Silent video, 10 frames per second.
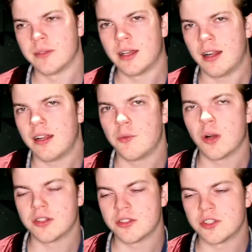I don't even
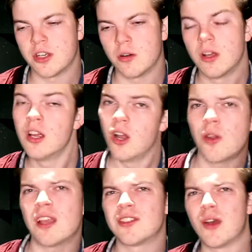watch the show.
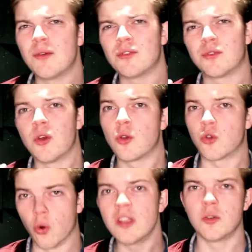Okay, so I was
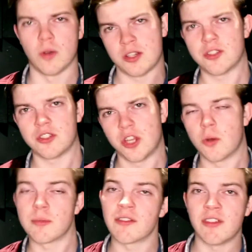going to watch the show
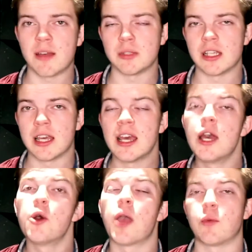with my family,
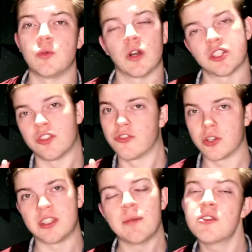and we watched the
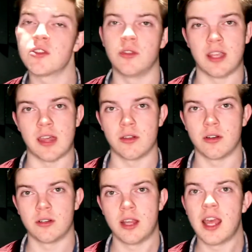first episode together.
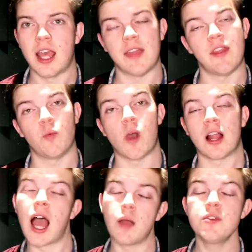And then while
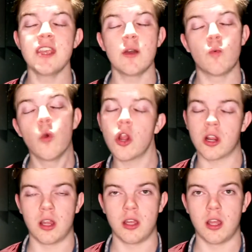I was at
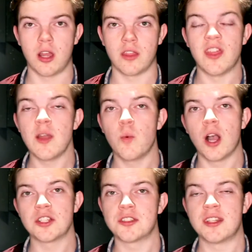work, they
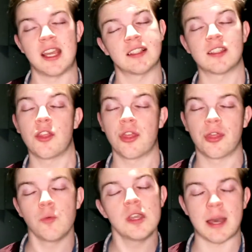watched the next
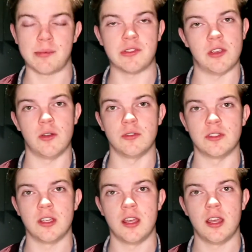3 episodes.